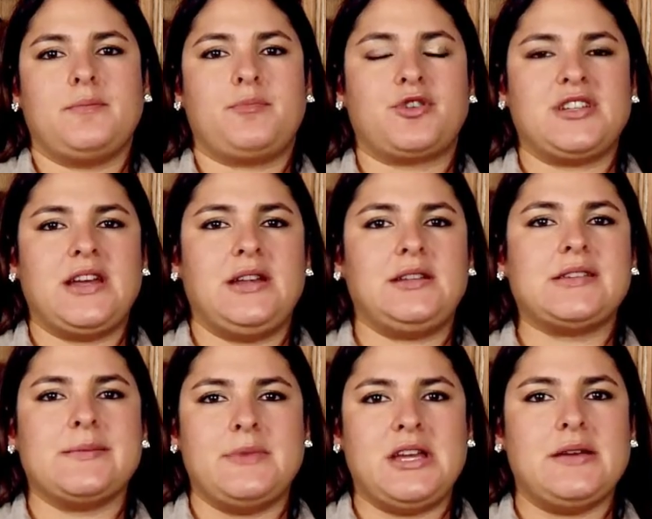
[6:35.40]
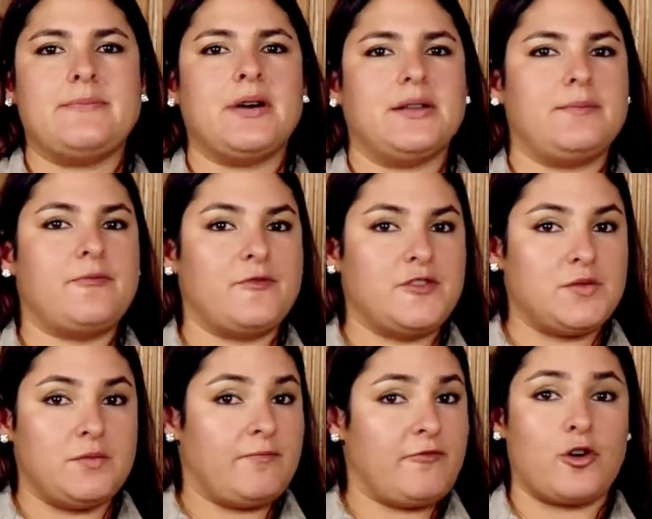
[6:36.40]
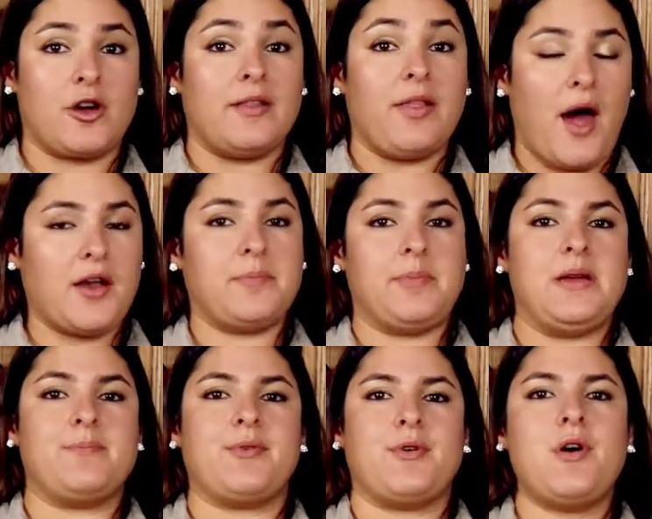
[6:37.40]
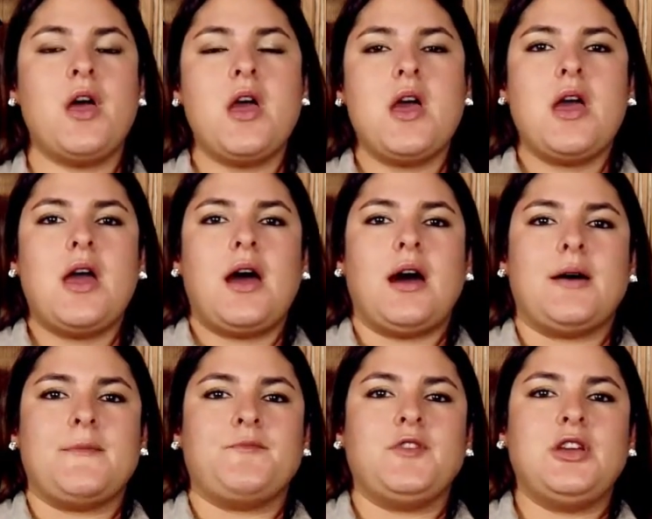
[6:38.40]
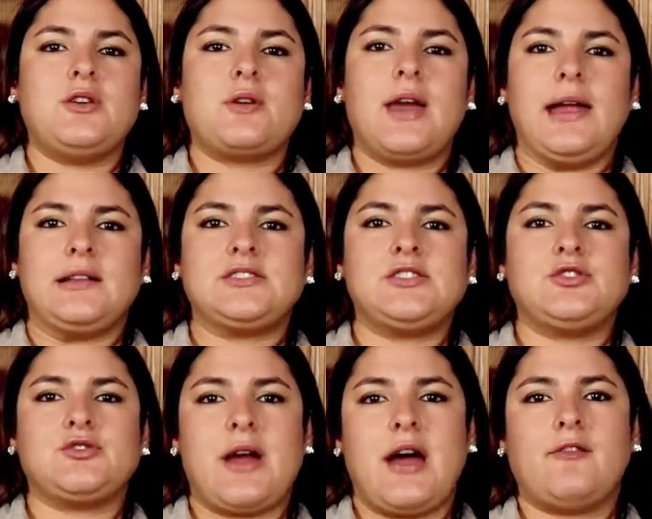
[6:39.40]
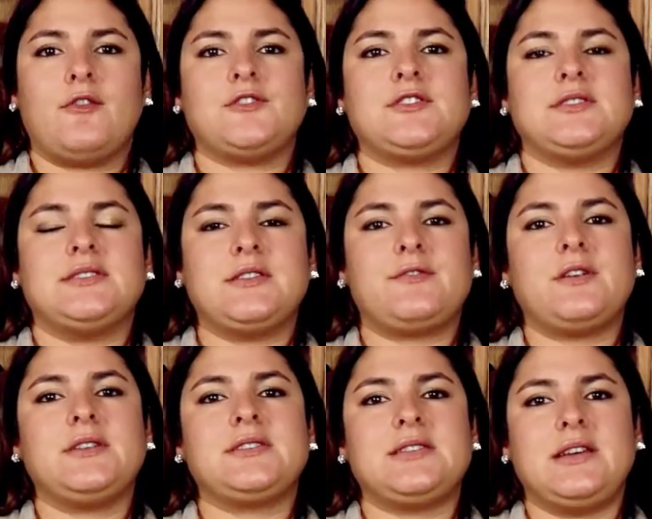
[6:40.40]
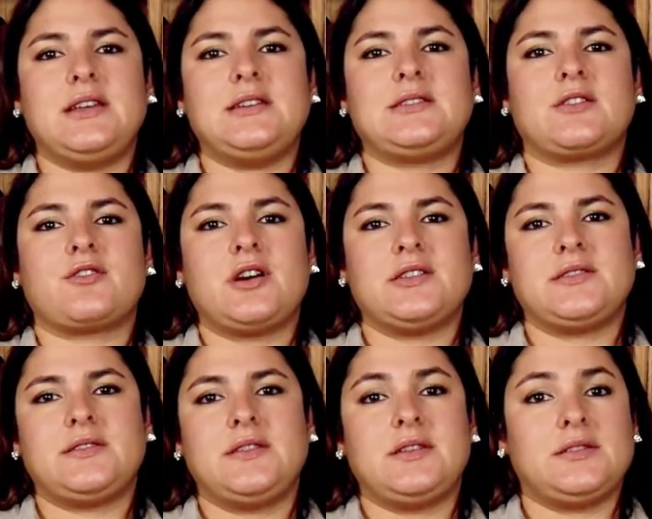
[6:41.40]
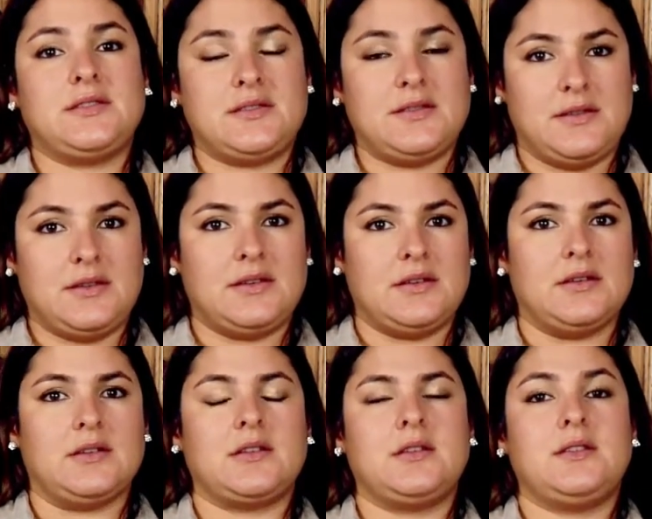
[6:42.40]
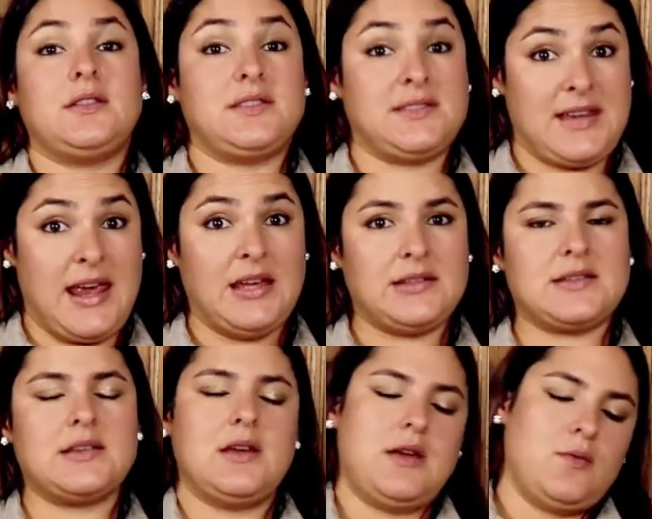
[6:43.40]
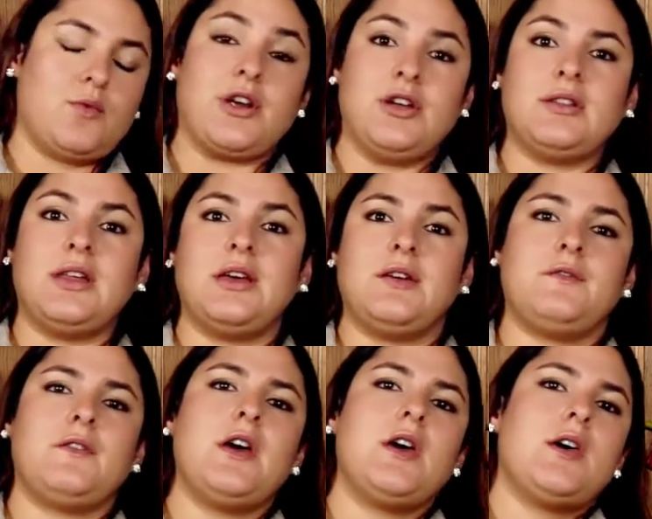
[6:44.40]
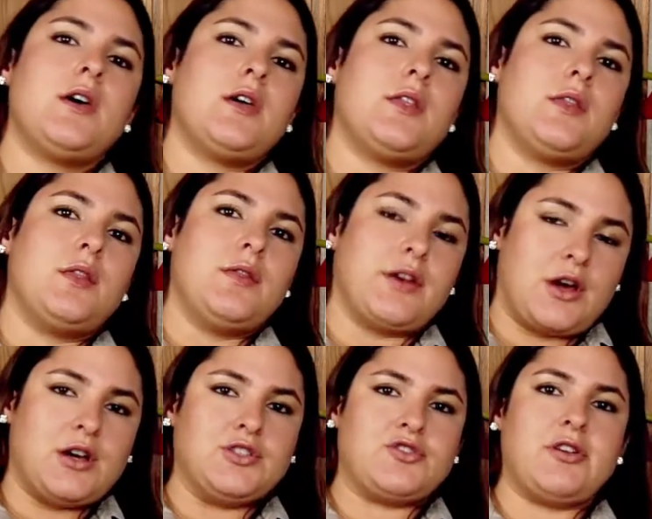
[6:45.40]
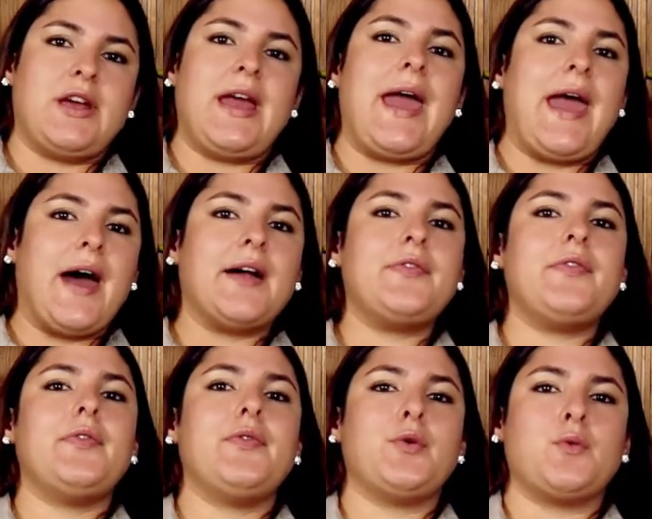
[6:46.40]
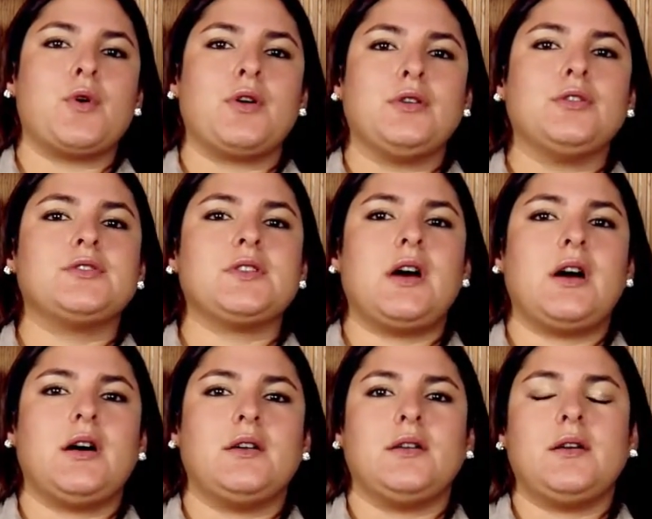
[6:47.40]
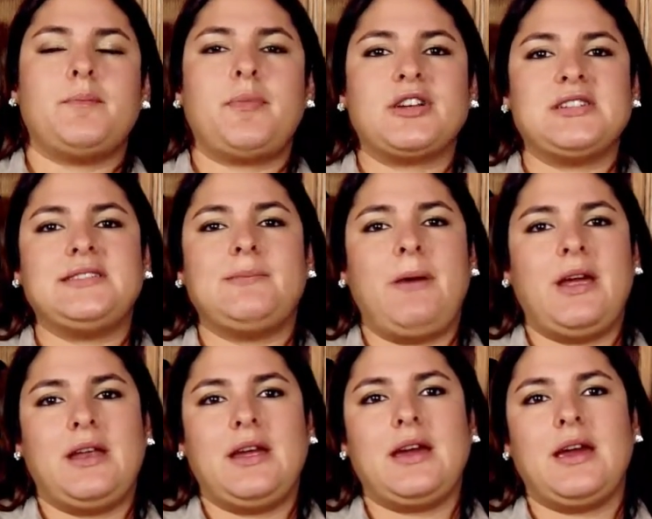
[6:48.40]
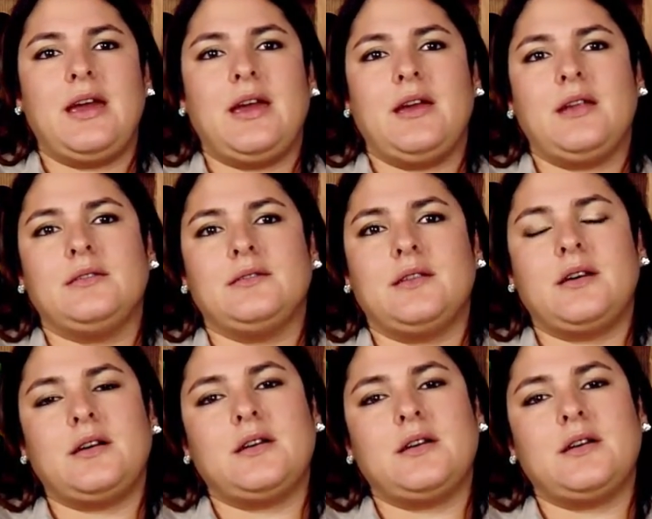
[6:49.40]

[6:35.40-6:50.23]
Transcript: pertaining to me, but for a lot of people. You get to travel to different cities across the state where you live, the country, and the world, participating in